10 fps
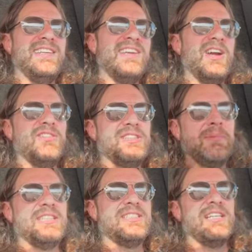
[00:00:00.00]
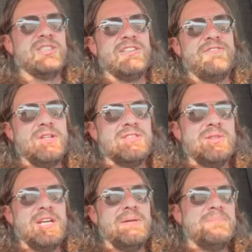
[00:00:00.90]
If somebody schedules a full
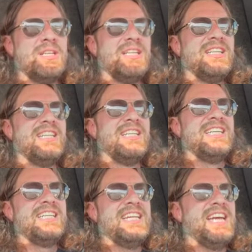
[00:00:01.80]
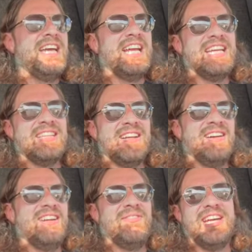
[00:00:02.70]
tune-up, and I get
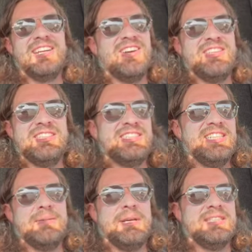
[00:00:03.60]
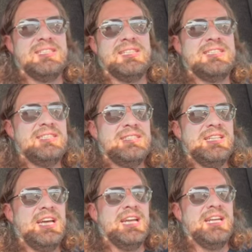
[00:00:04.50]
there and I'm like, no, you just need the basics.
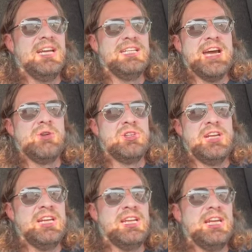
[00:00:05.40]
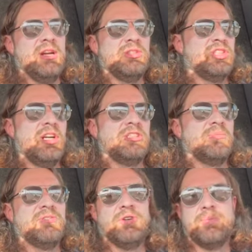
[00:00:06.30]
I downgrade it and I don't charge them
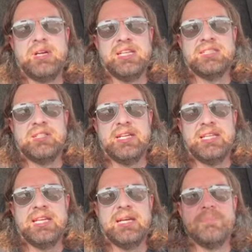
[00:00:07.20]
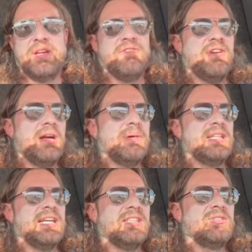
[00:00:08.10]
the full price or anything. I'm pretty fair
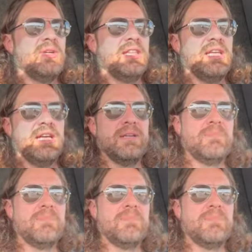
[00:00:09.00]
about that sort of thing.